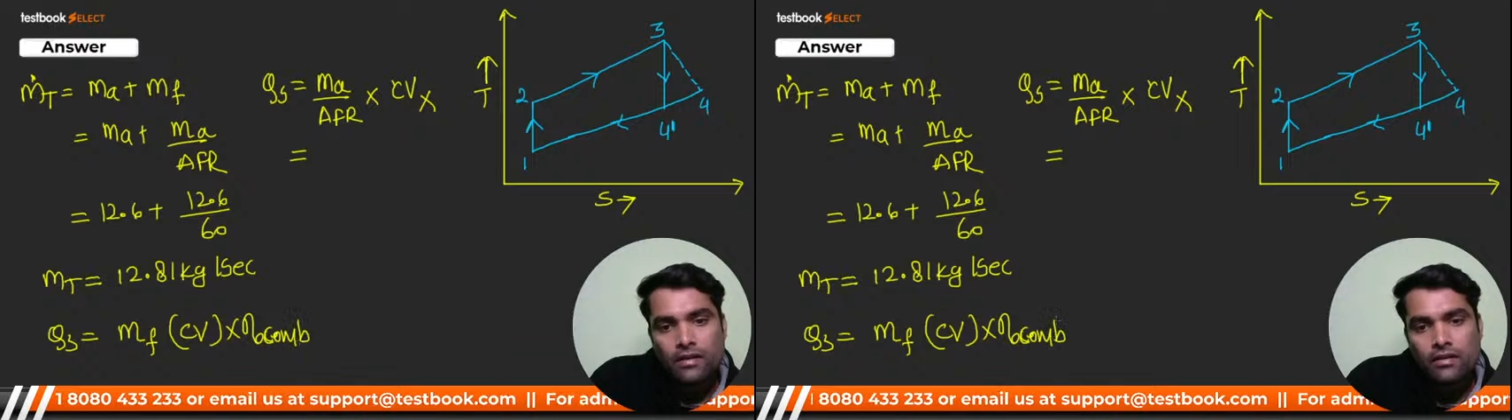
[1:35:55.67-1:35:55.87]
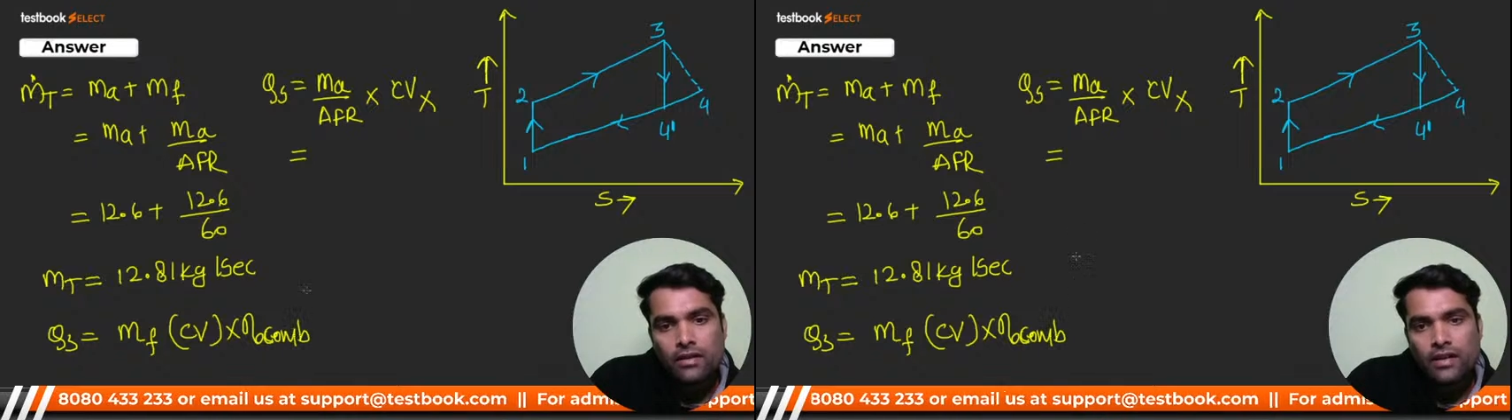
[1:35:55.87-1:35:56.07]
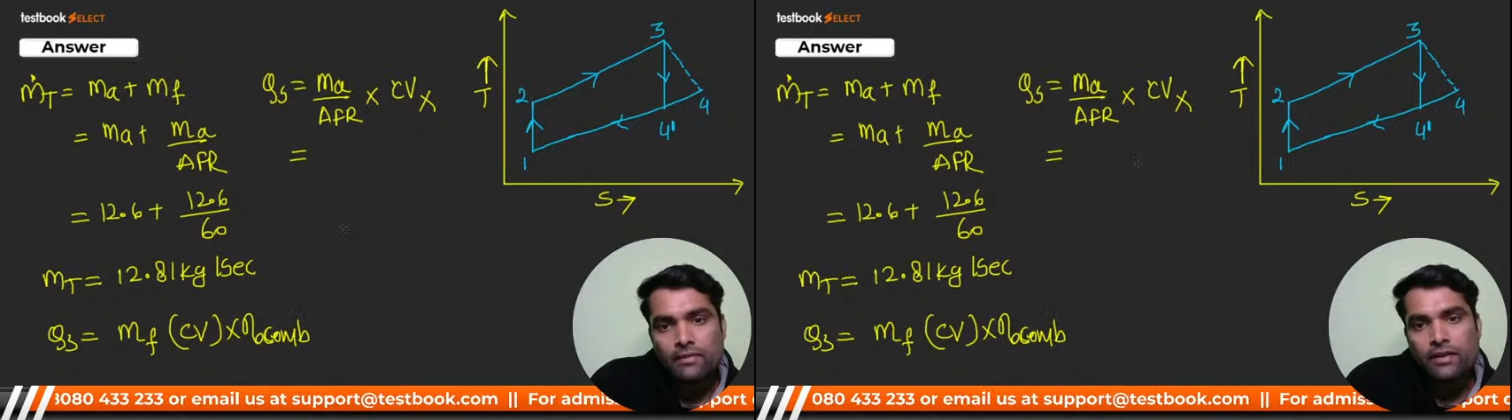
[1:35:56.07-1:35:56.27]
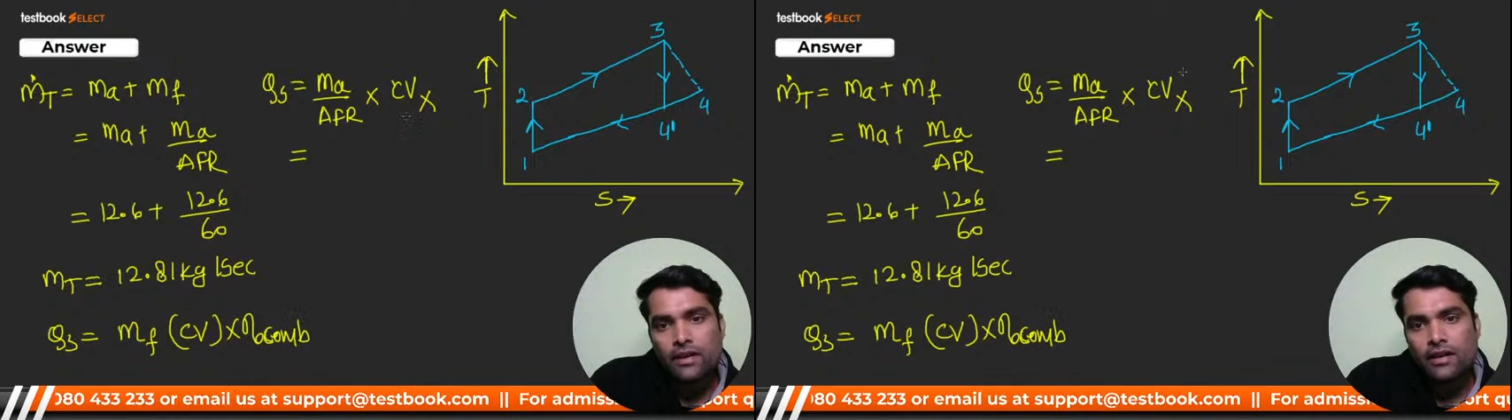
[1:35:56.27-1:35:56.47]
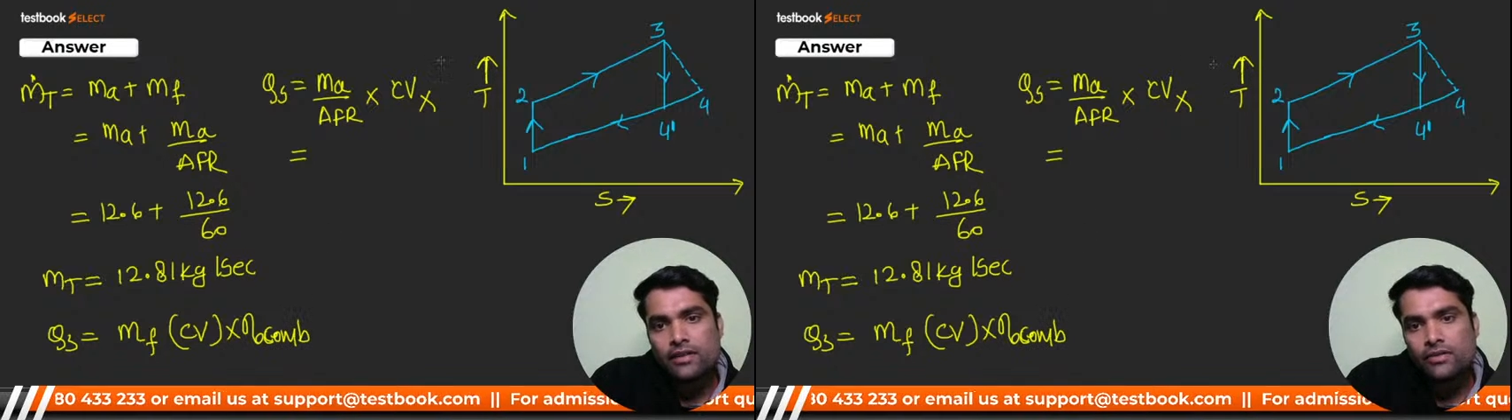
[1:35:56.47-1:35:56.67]
that I
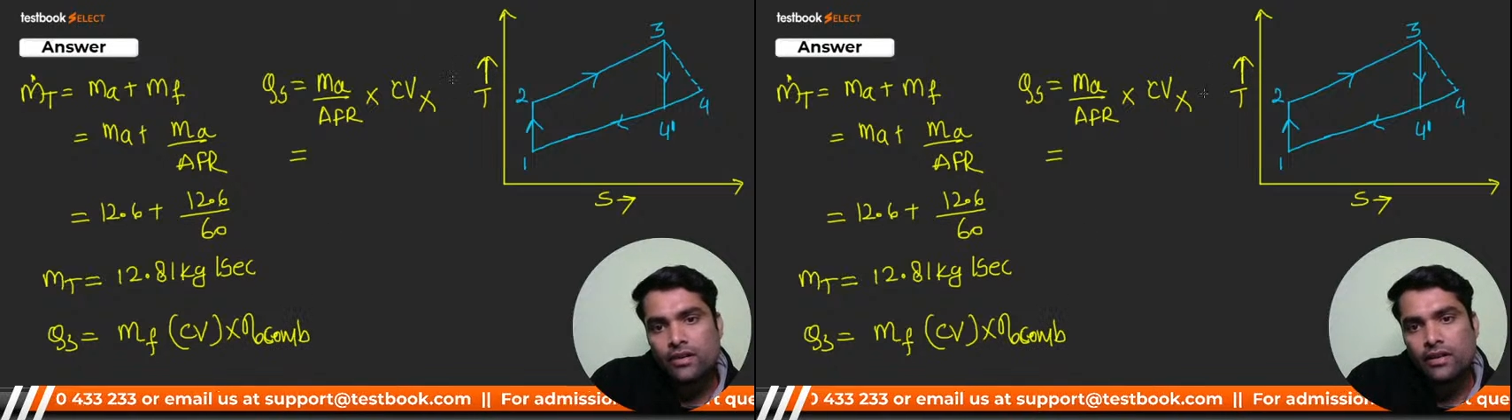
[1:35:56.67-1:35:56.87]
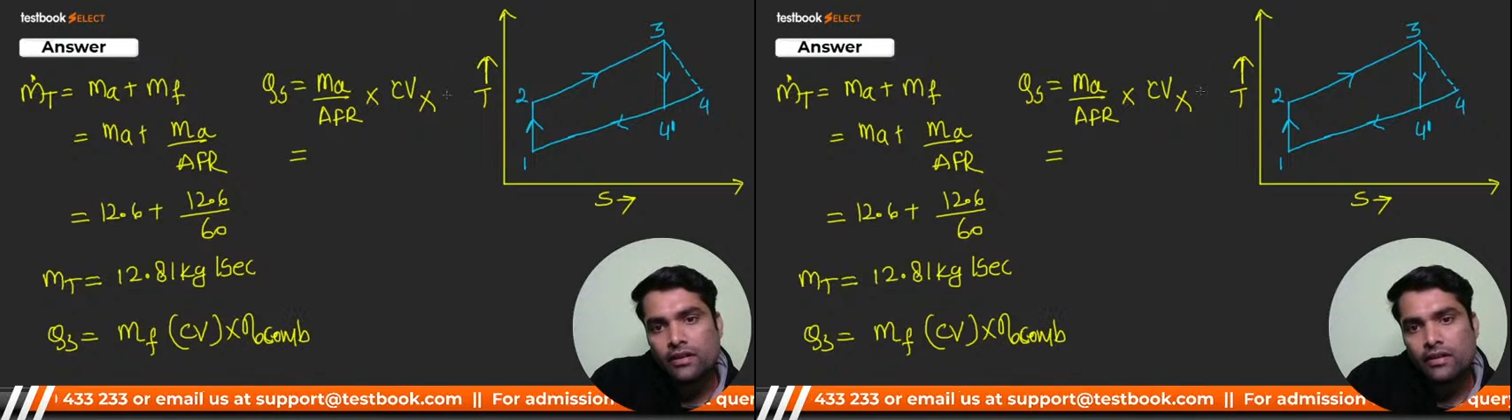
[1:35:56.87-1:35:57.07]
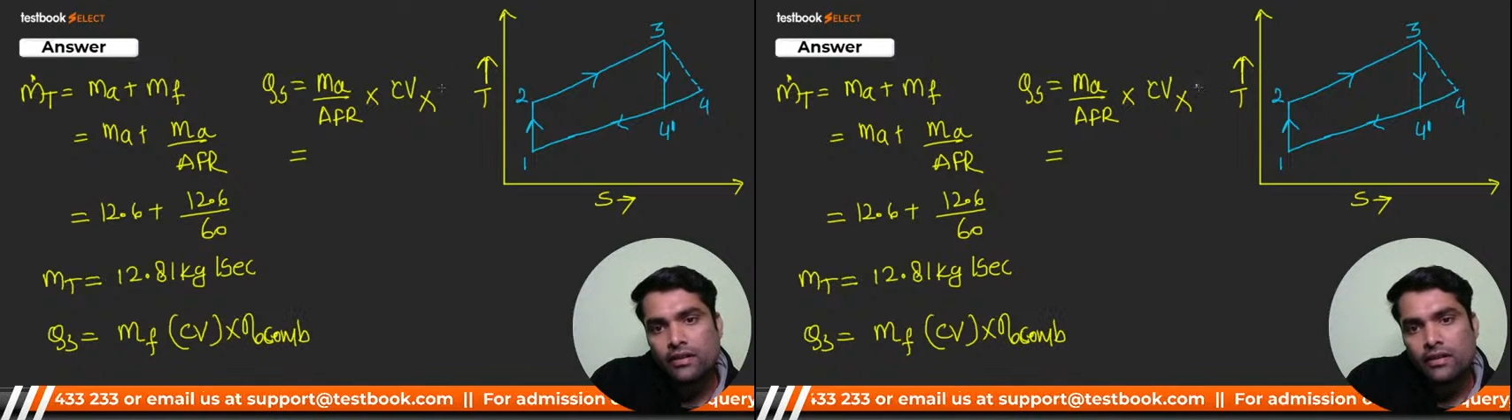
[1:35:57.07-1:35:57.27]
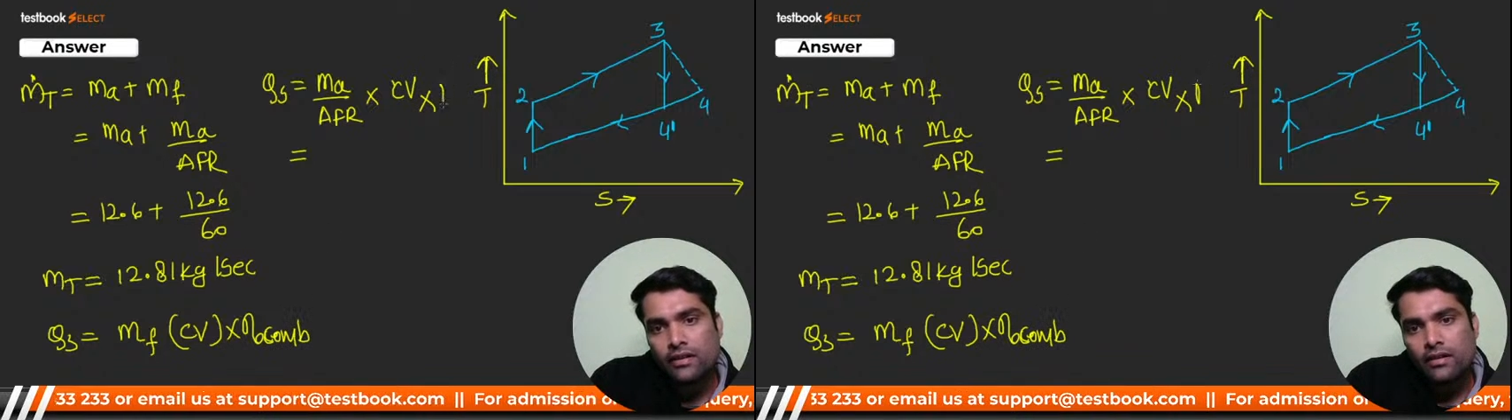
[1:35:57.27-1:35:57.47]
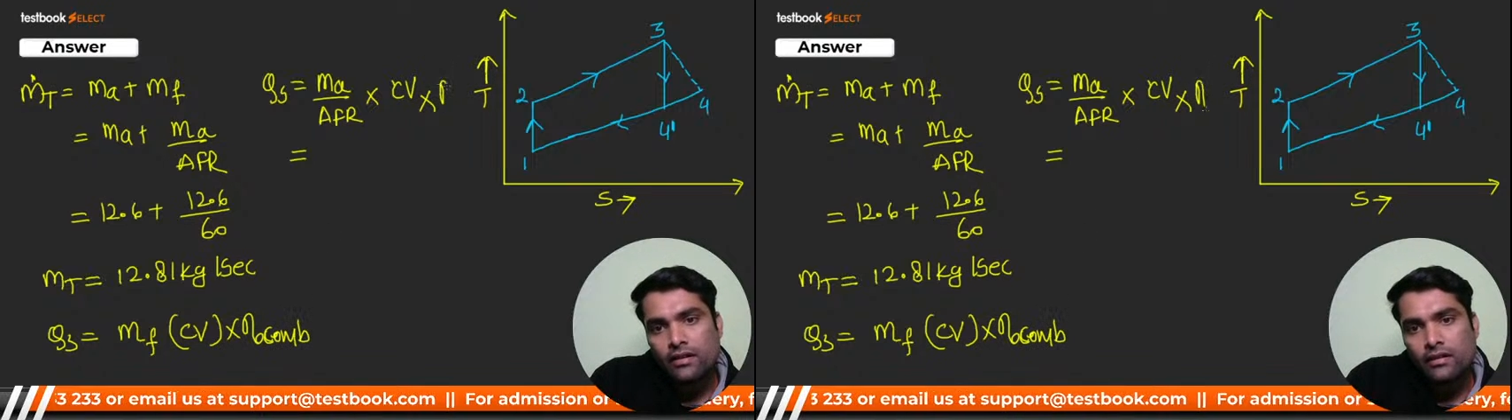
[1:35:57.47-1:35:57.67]
forget, sorry,
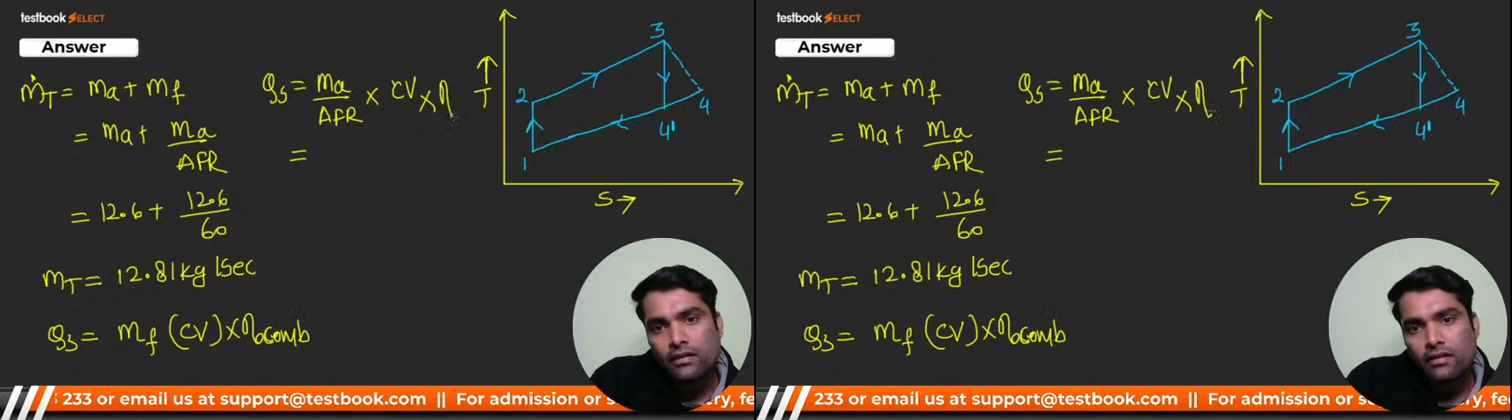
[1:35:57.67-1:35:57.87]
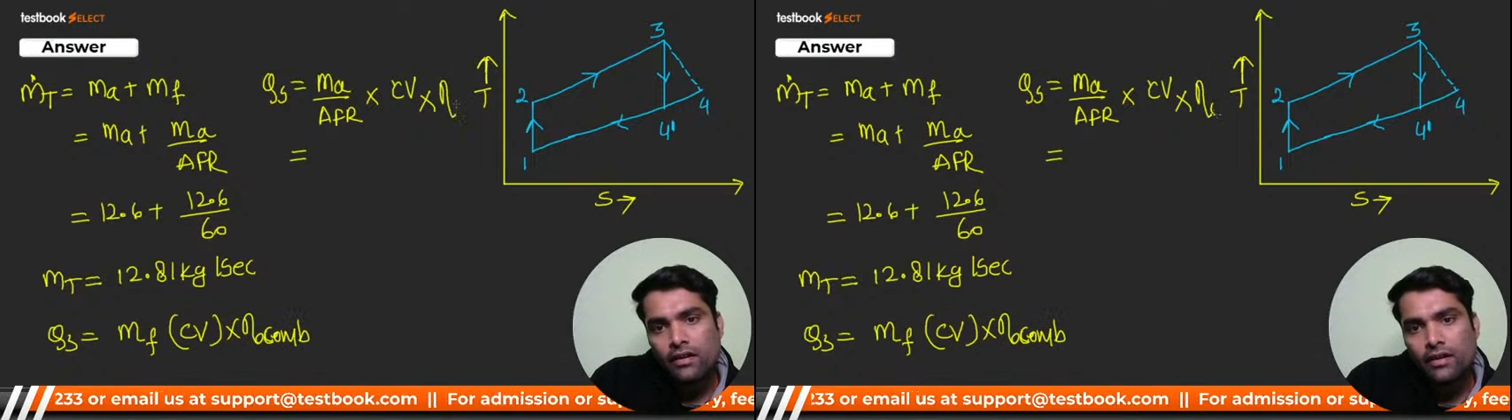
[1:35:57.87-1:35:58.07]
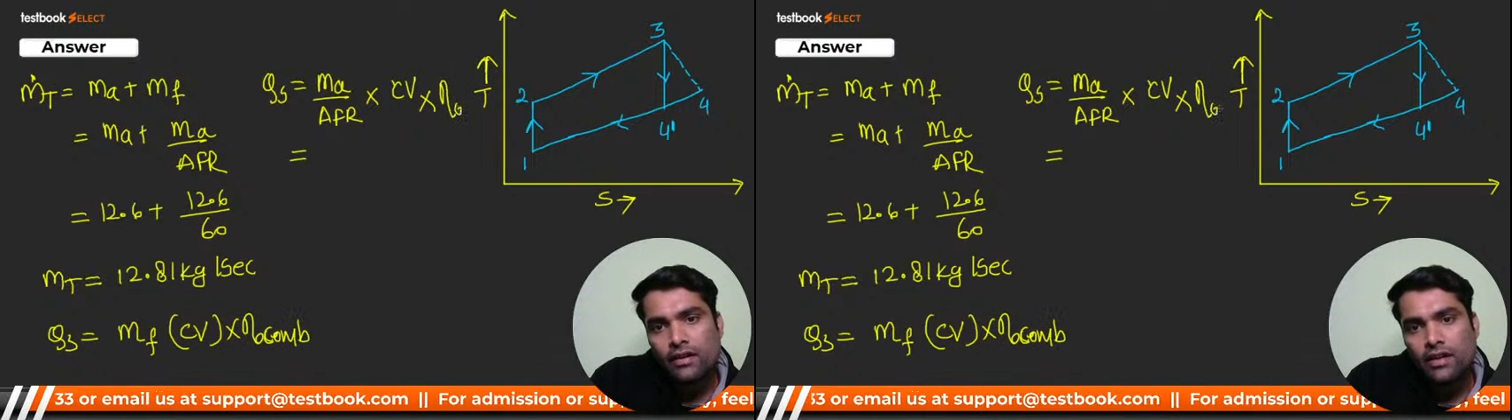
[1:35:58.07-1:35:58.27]
eta